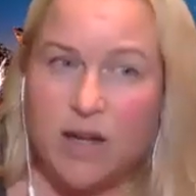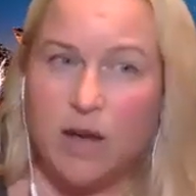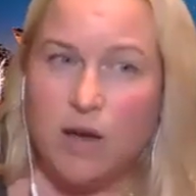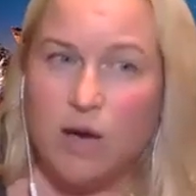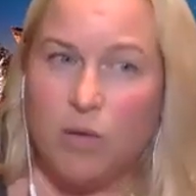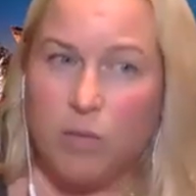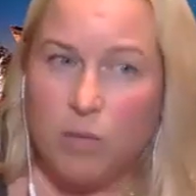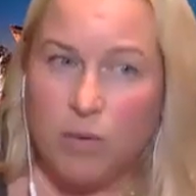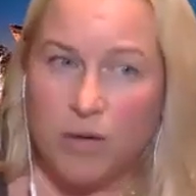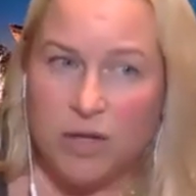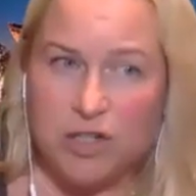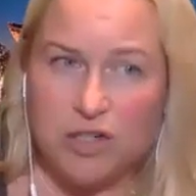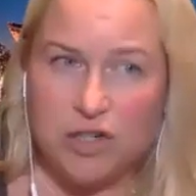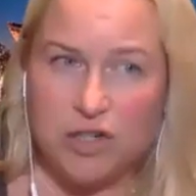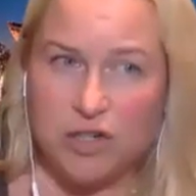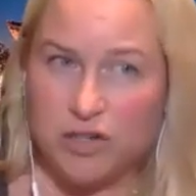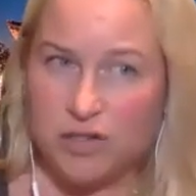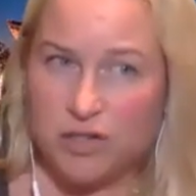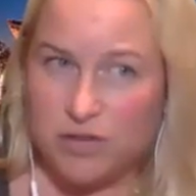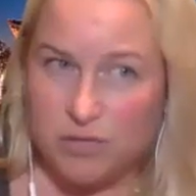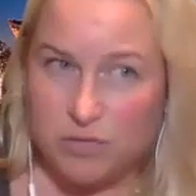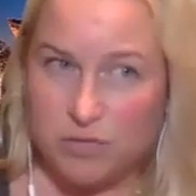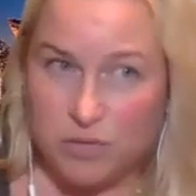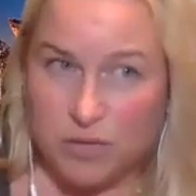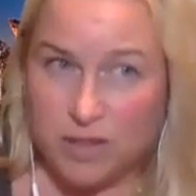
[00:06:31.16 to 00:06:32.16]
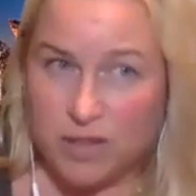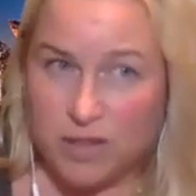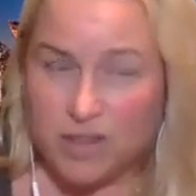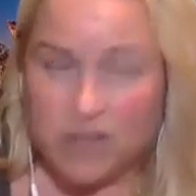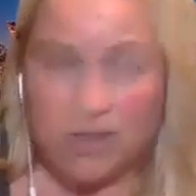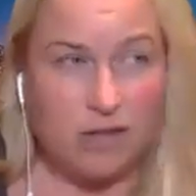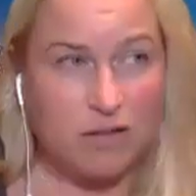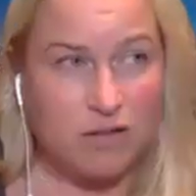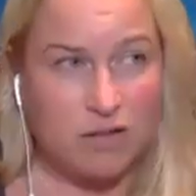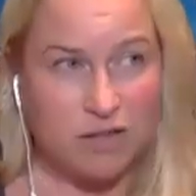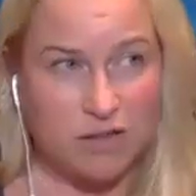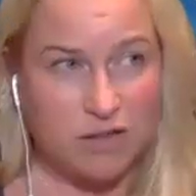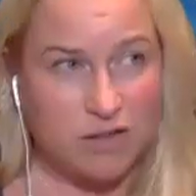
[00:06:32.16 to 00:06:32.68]
which is
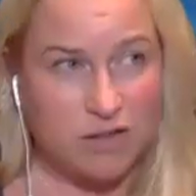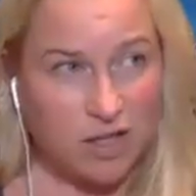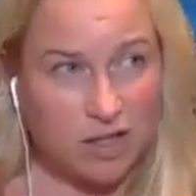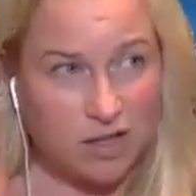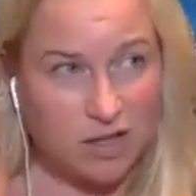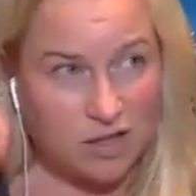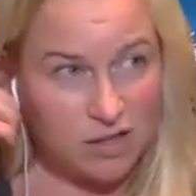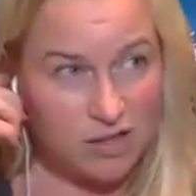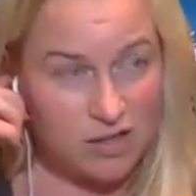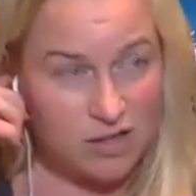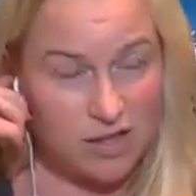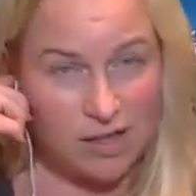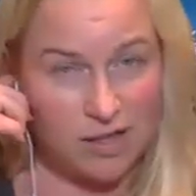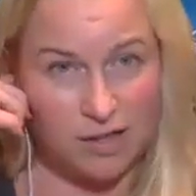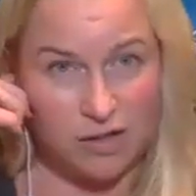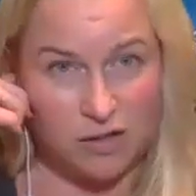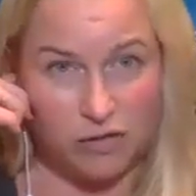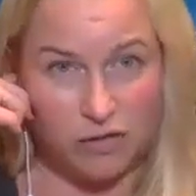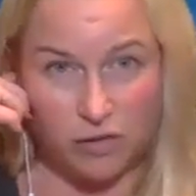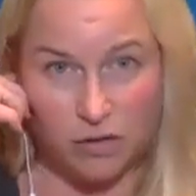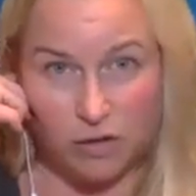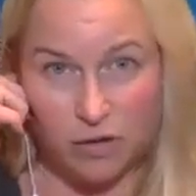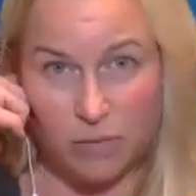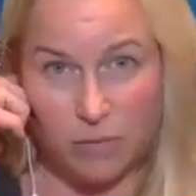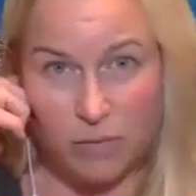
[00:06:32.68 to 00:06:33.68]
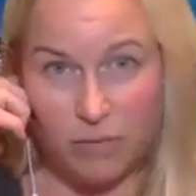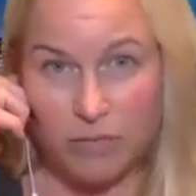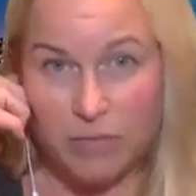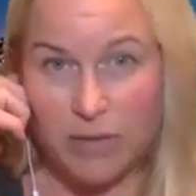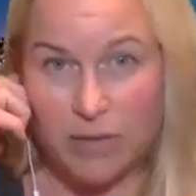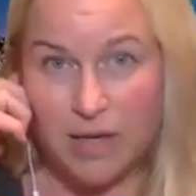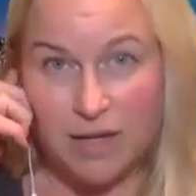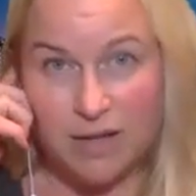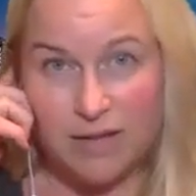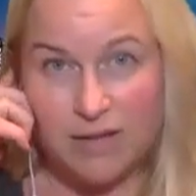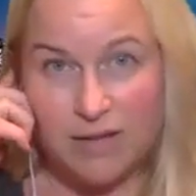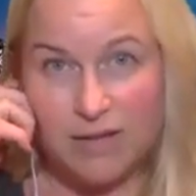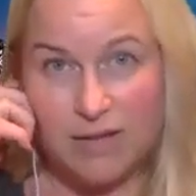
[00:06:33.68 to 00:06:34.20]
really just set the stage for me
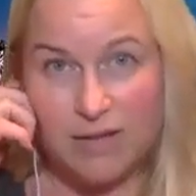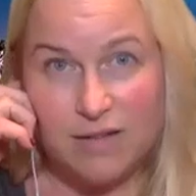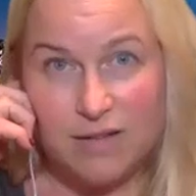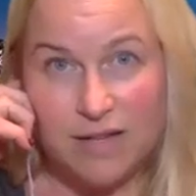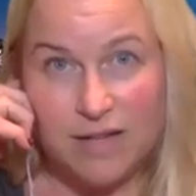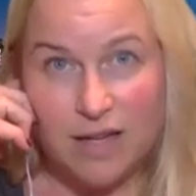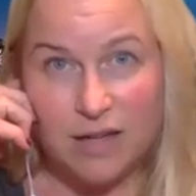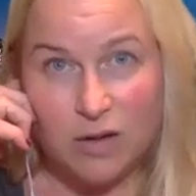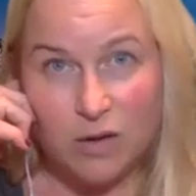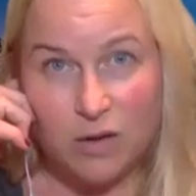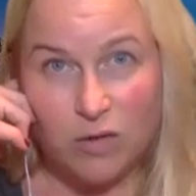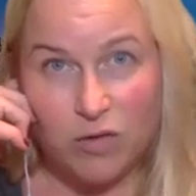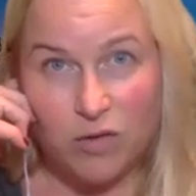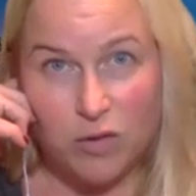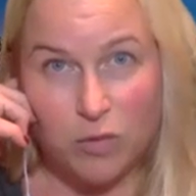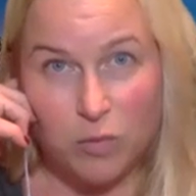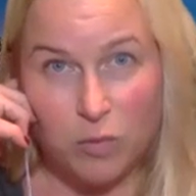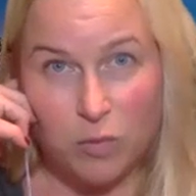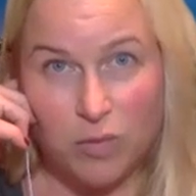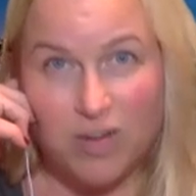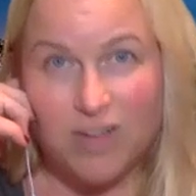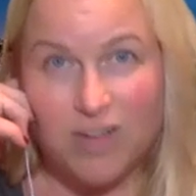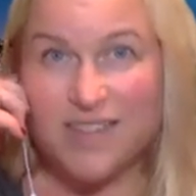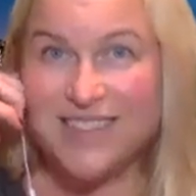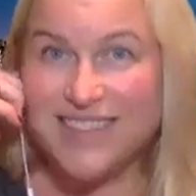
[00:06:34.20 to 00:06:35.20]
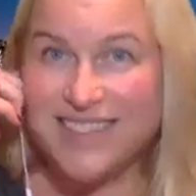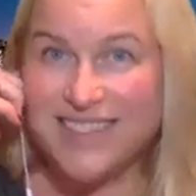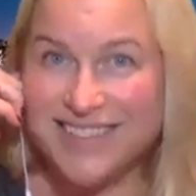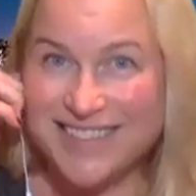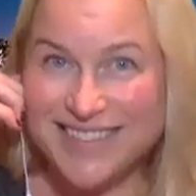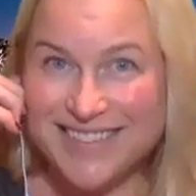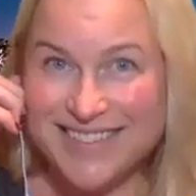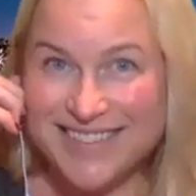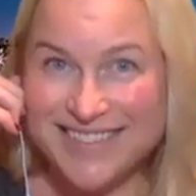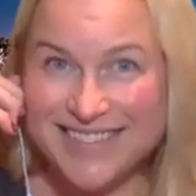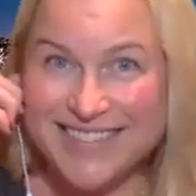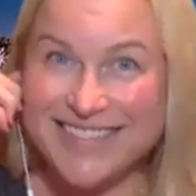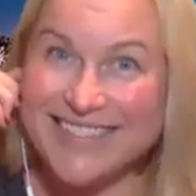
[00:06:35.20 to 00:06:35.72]
to take over the world.
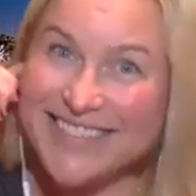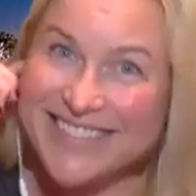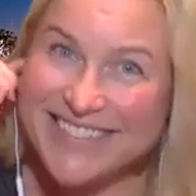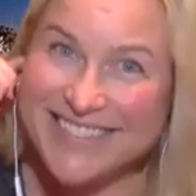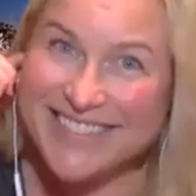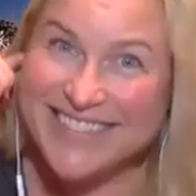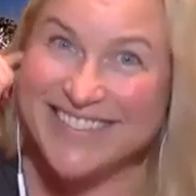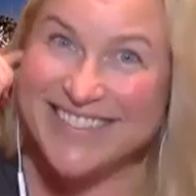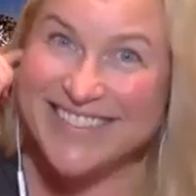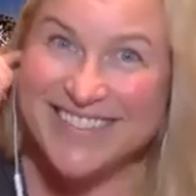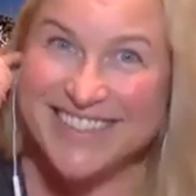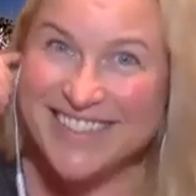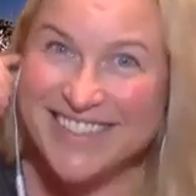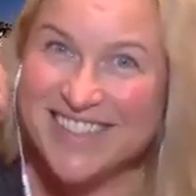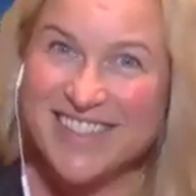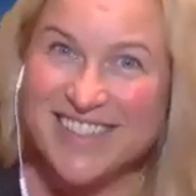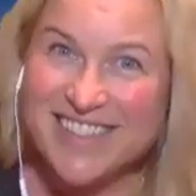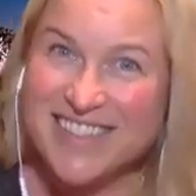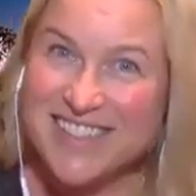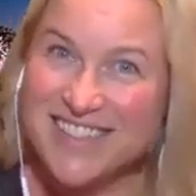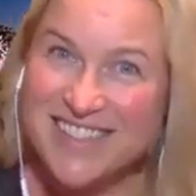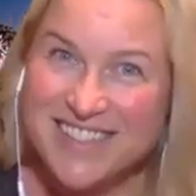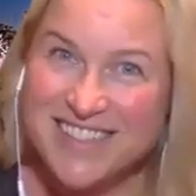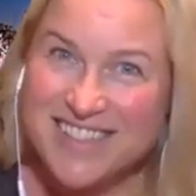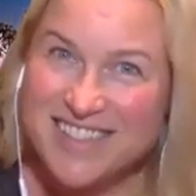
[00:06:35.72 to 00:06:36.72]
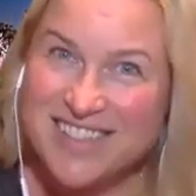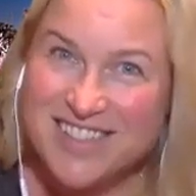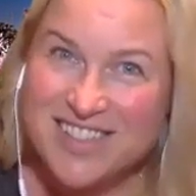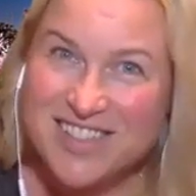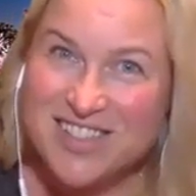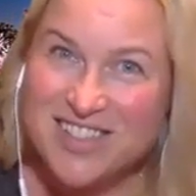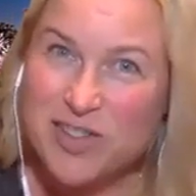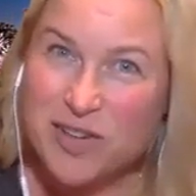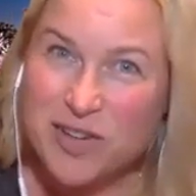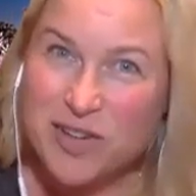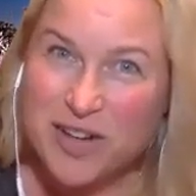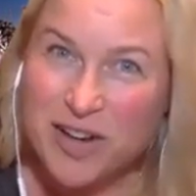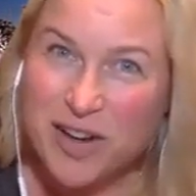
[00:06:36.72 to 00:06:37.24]
Just
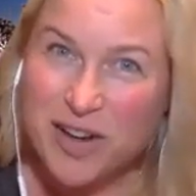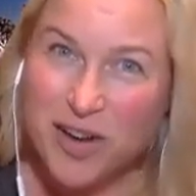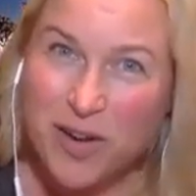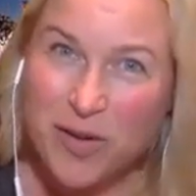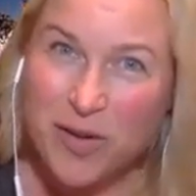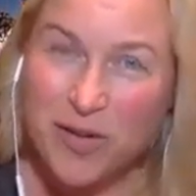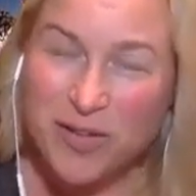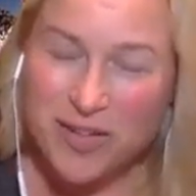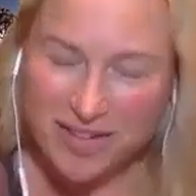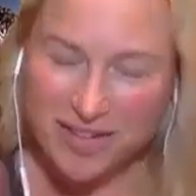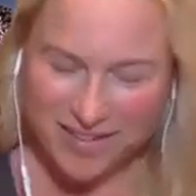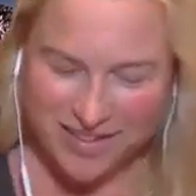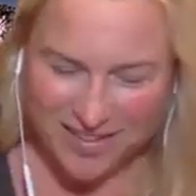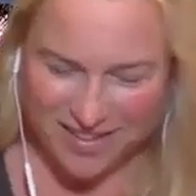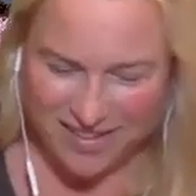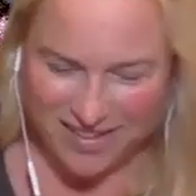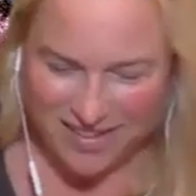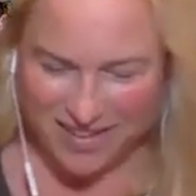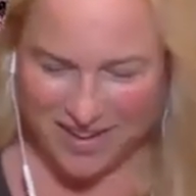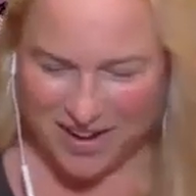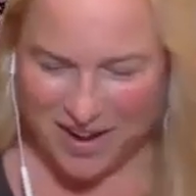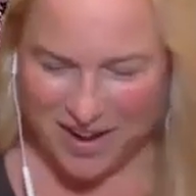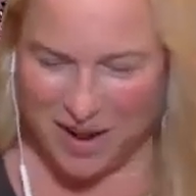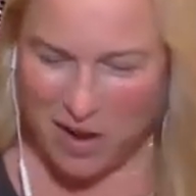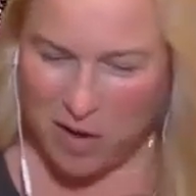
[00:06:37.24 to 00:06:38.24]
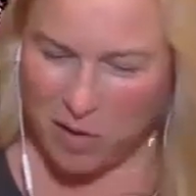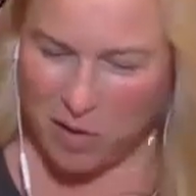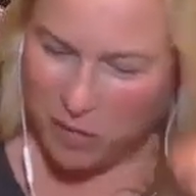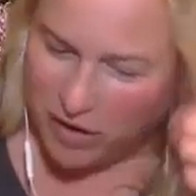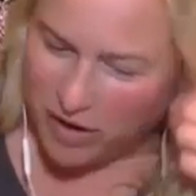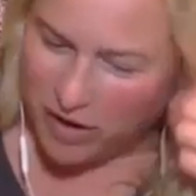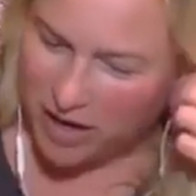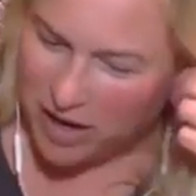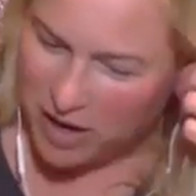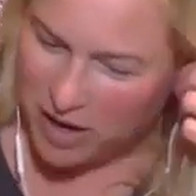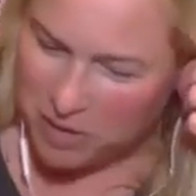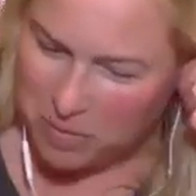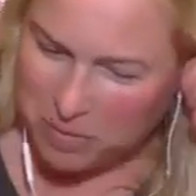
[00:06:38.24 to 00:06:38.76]
so you know, we're
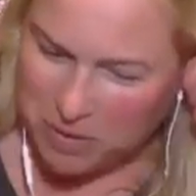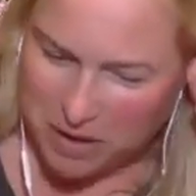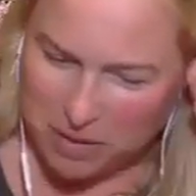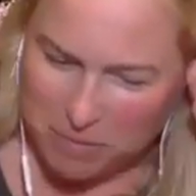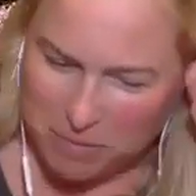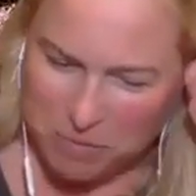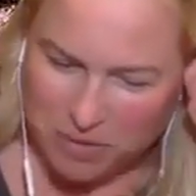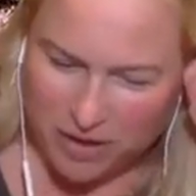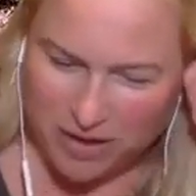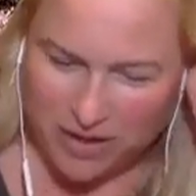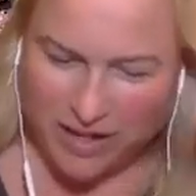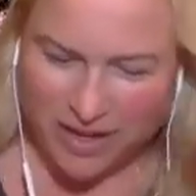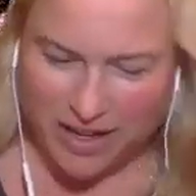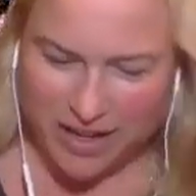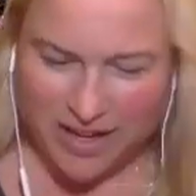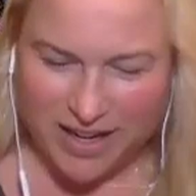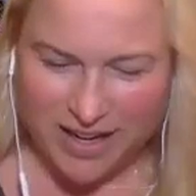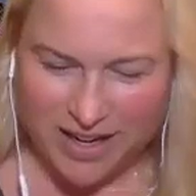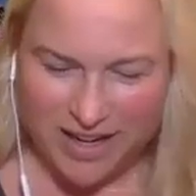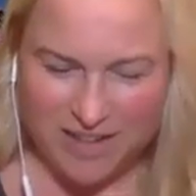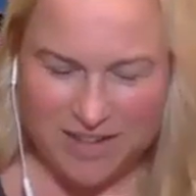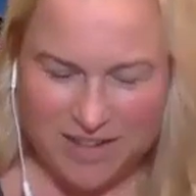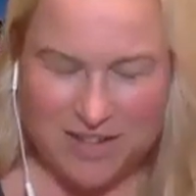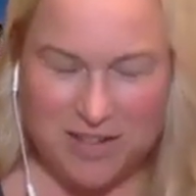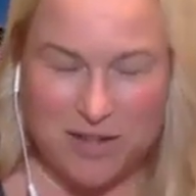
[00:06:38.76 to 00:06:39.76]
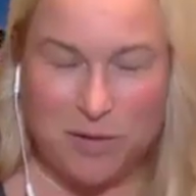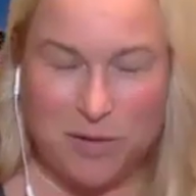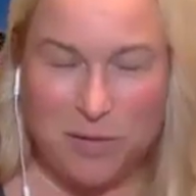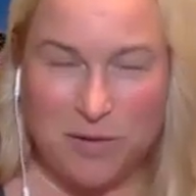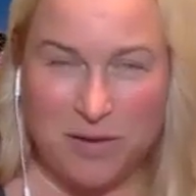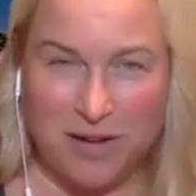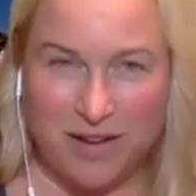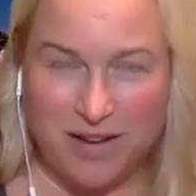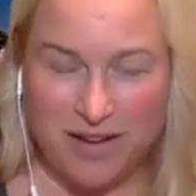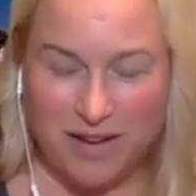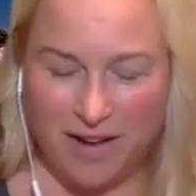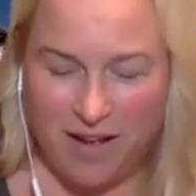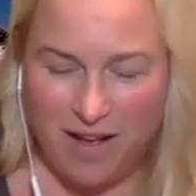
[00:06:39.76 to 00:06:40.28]
going to be bringing it into,
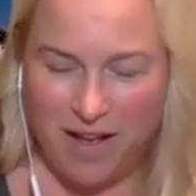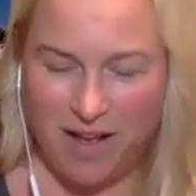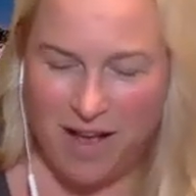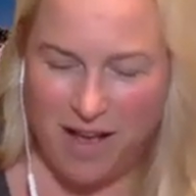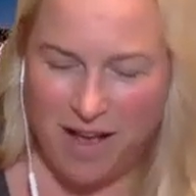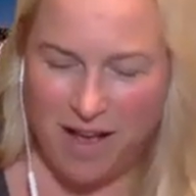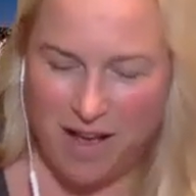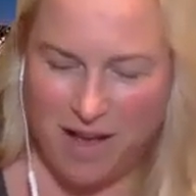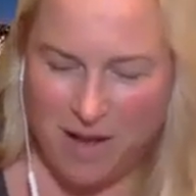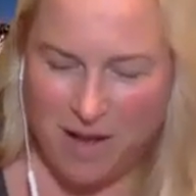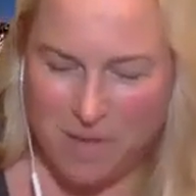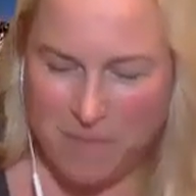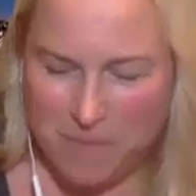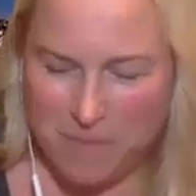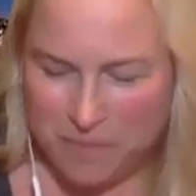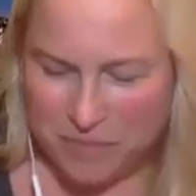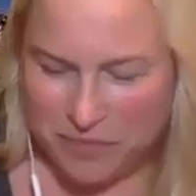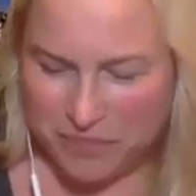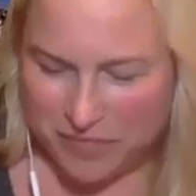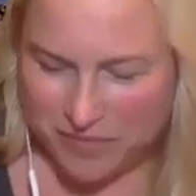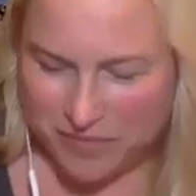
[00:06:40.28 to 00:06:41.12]
and